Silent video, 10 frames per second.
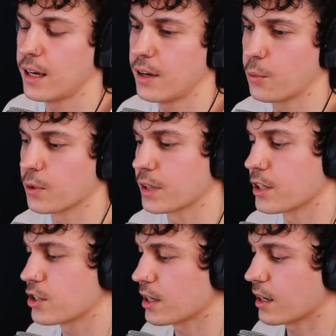
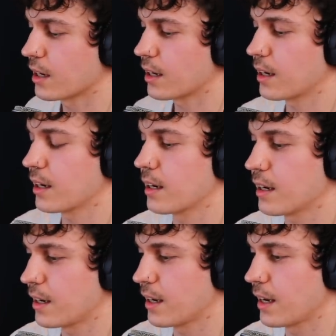religion,
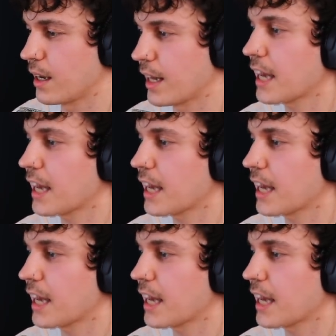like,